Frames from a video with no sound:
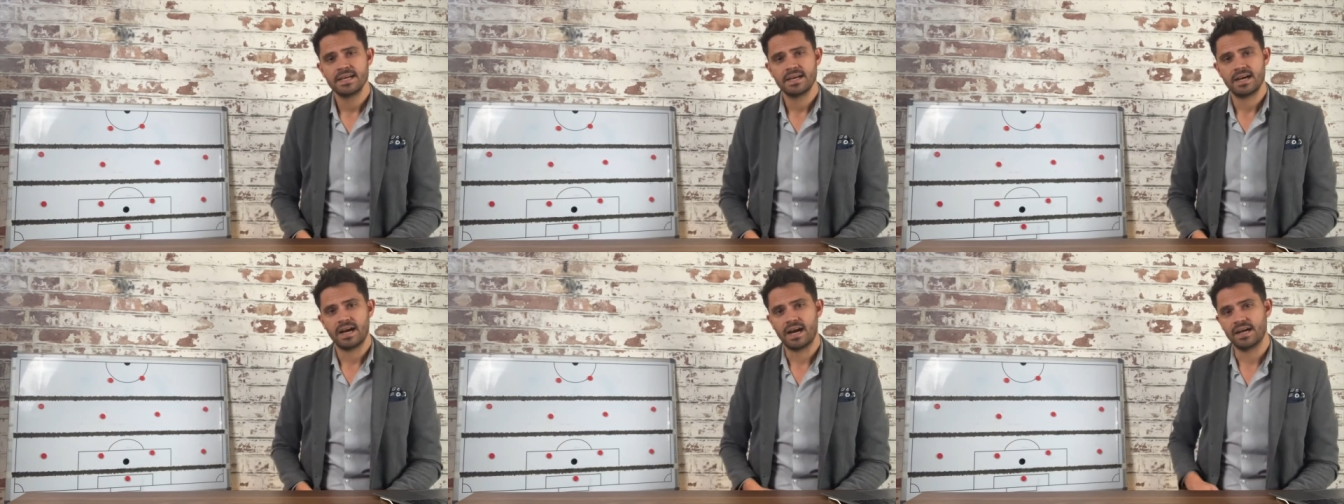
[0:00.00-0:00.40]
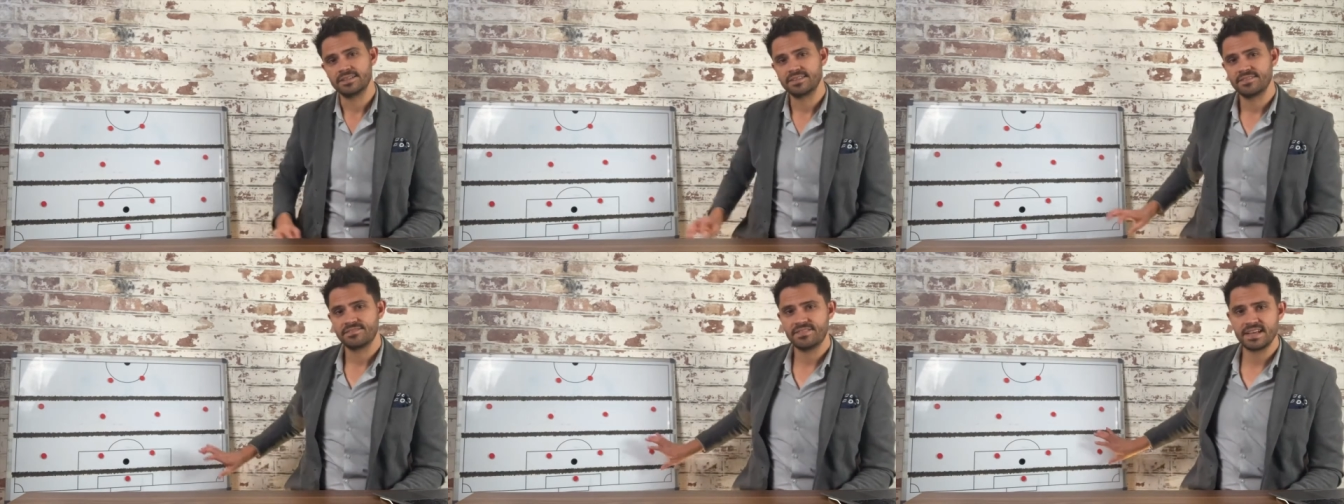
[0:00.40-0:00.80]
our
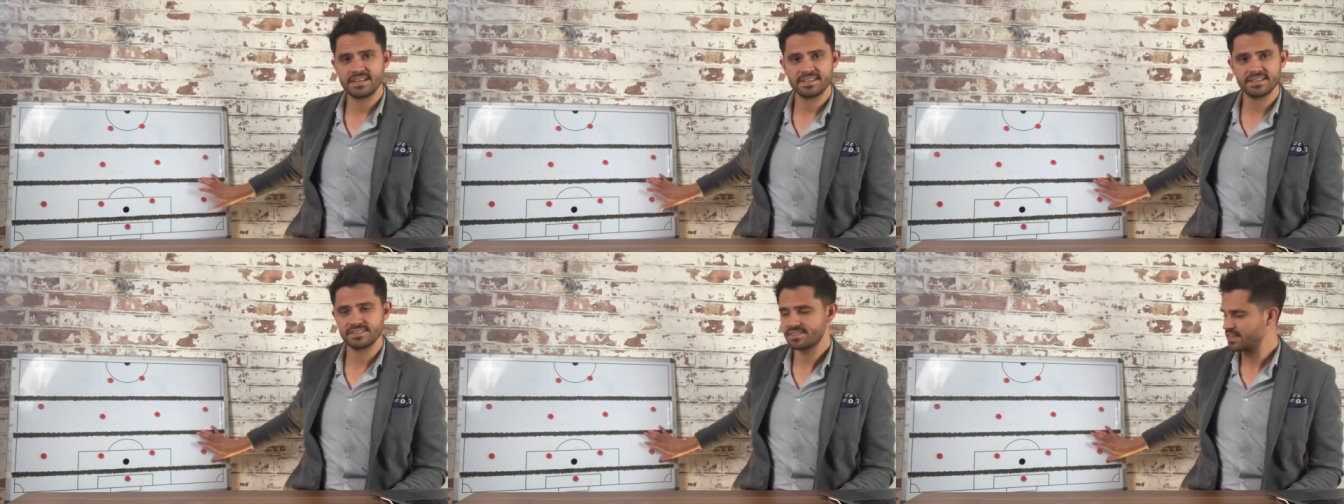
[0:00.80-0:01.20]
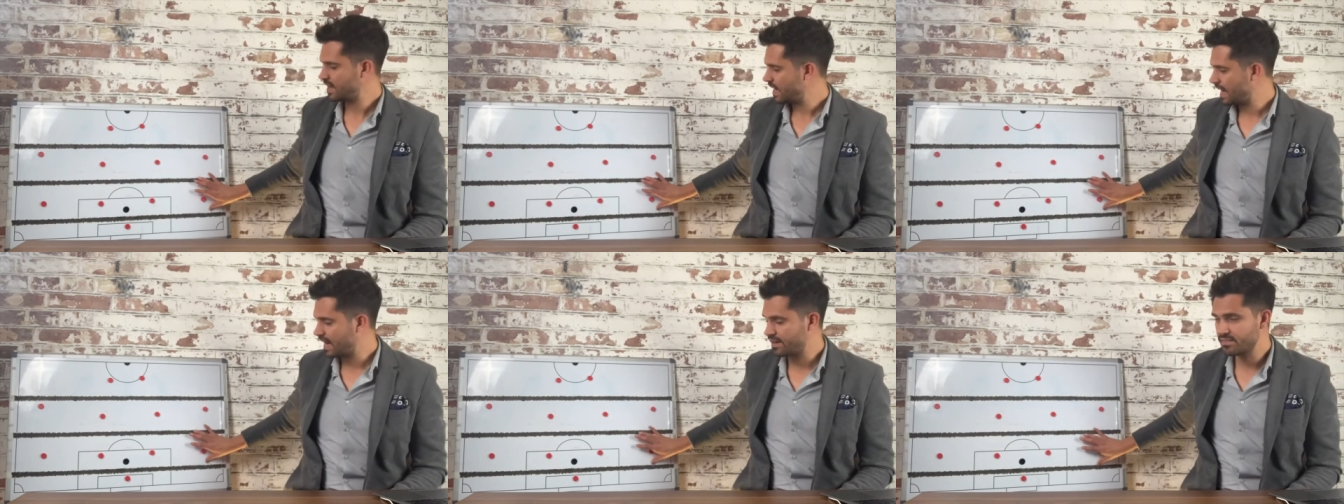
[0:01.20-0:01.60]
defenders
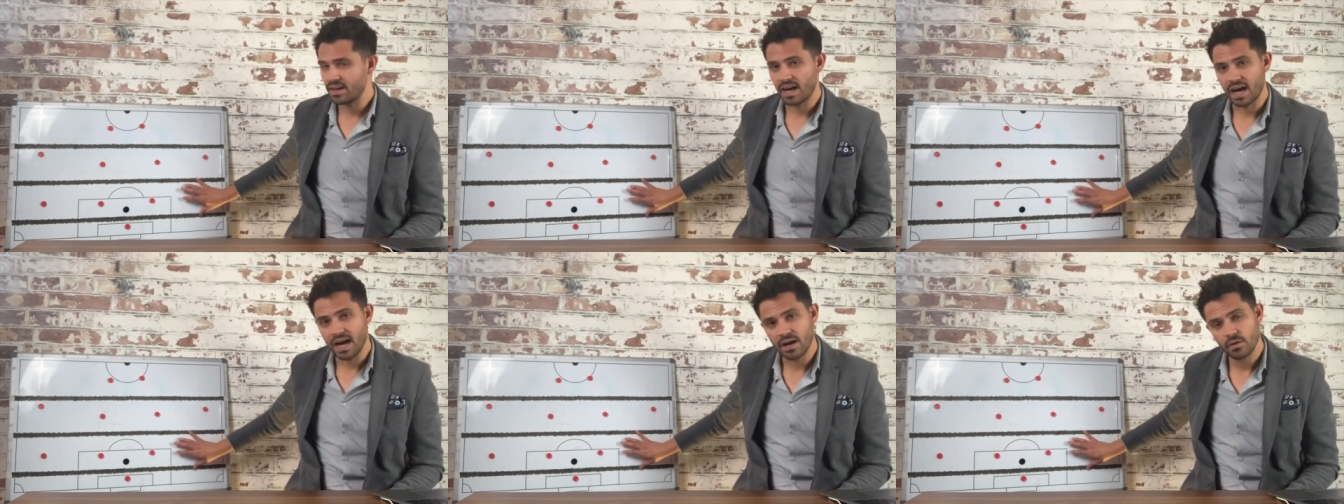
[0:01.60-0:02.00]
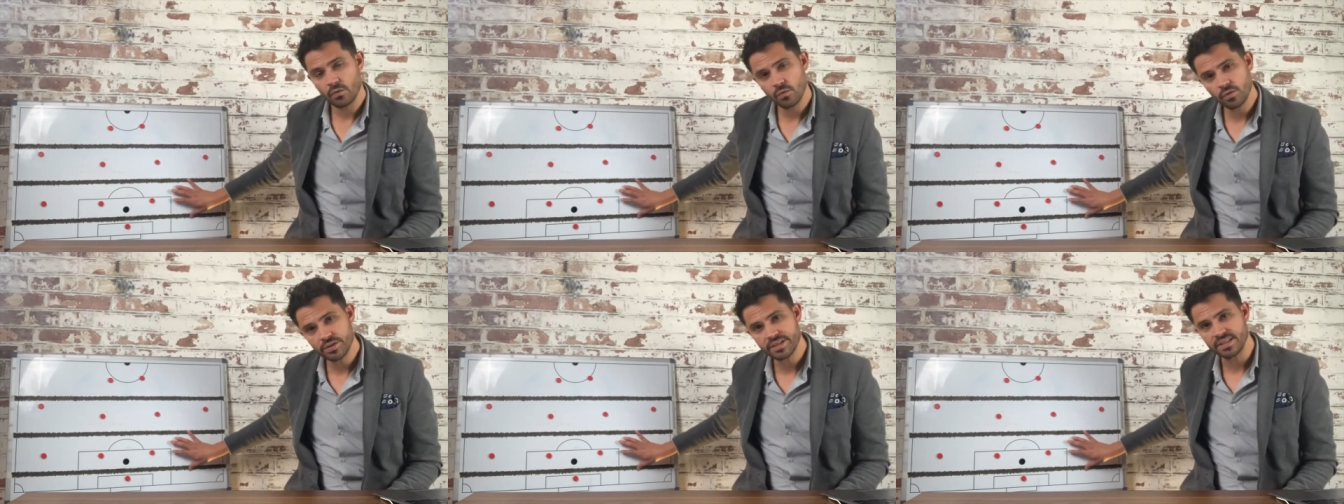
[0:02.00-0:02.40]
are our
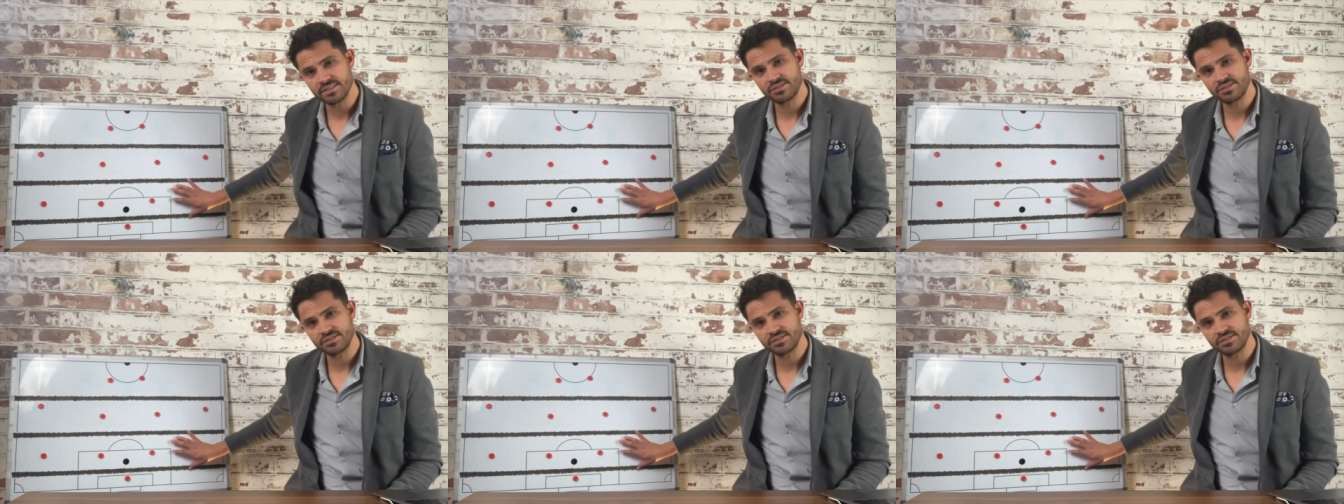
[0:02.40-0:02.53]
audience